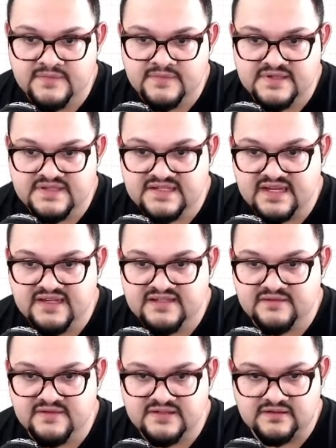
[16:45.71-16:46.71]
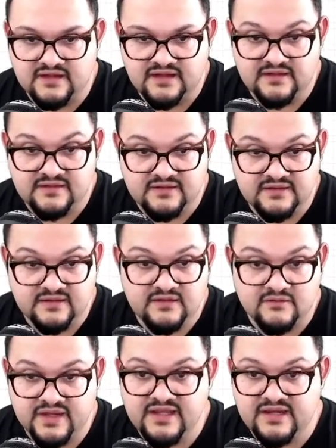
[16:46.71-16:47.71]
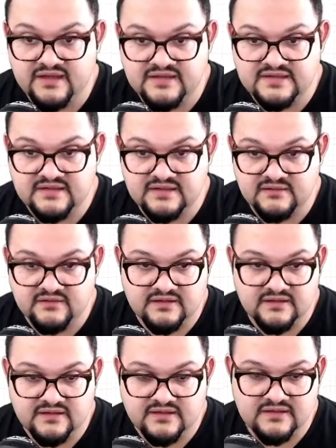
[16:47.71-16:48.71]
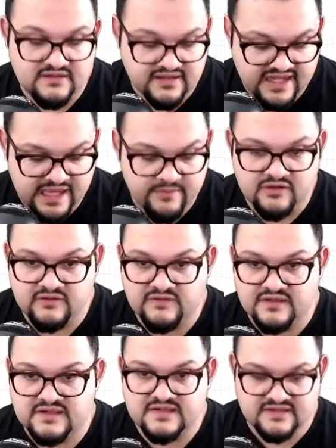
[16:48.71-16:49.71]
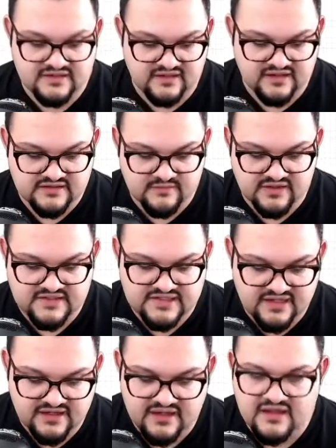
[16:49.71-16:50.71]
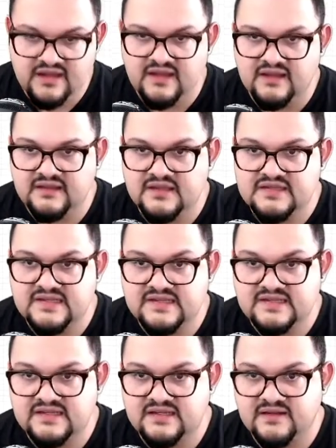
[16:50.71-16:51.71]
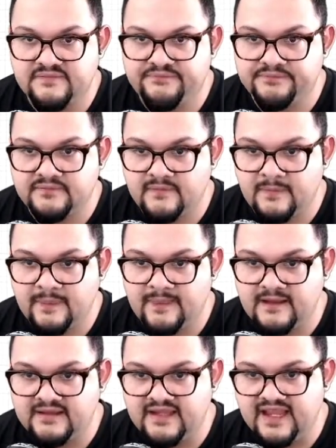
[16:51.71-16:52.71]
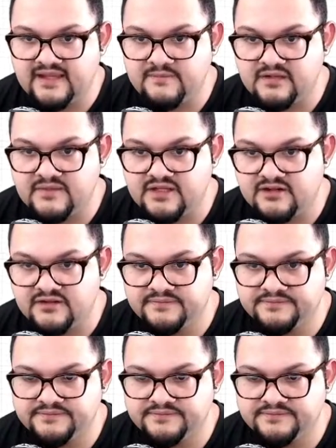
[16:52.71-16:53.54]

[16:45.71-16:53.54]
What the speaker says: size of the slot, the radius or the diameter of this slot. So I'm going to say this is an 8mm